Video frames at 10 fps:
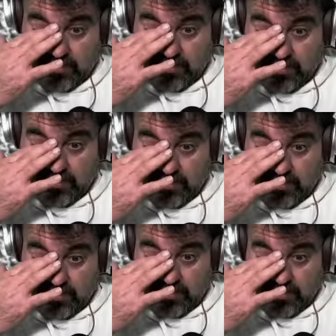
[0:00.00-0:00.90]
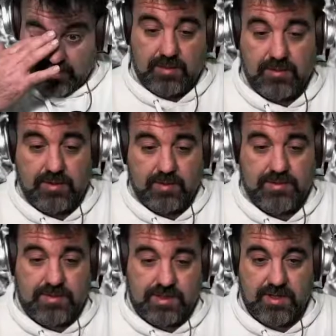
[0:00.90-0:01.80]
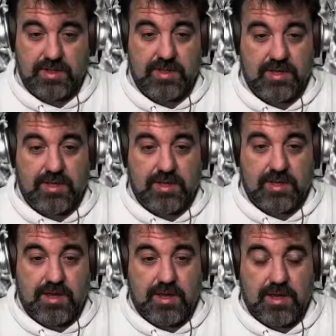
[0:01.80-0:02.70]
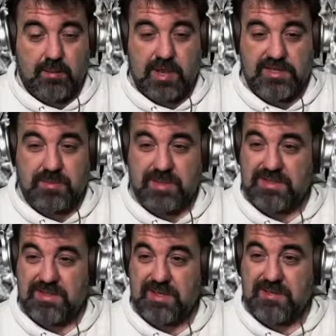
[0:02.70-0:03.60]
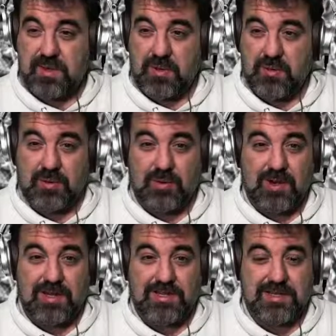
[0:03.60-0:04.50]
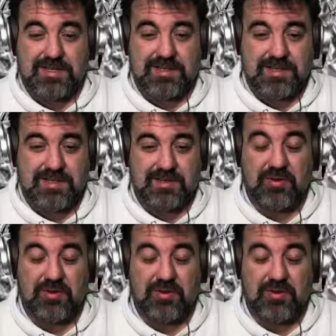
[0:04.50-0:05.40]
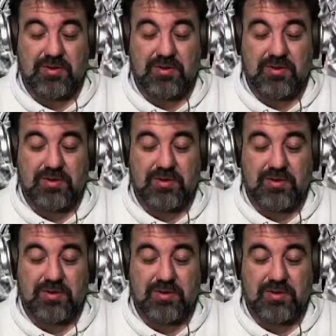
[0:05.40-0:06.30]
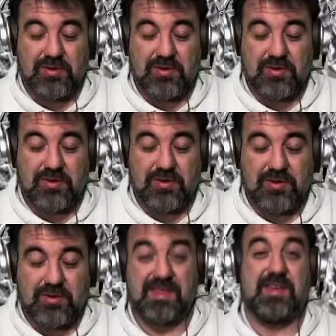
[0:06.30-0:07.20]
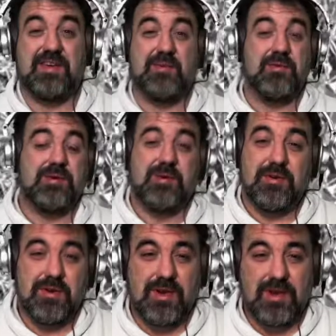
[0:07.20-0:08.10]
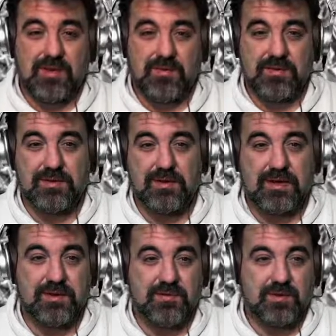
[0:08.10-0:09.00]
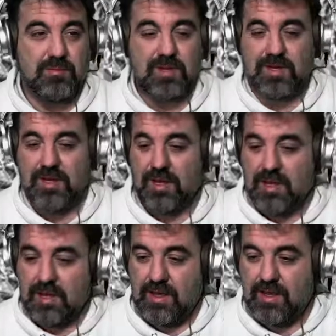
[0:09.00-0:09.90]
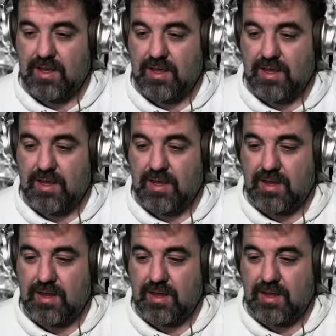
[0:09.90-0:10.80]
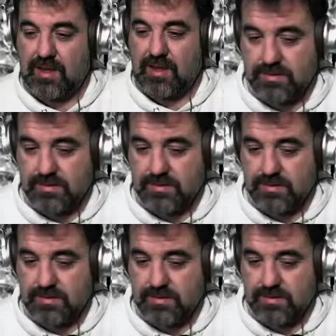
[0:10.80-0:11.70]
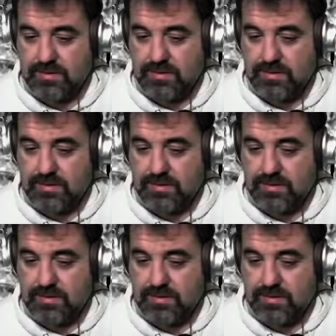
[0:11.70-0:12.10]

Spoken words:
and let me know what you think. I imagine about 6 people will watch this, so if you're one of those 6 or 7, thank you for tuning in for a minute, and we'll see you next time.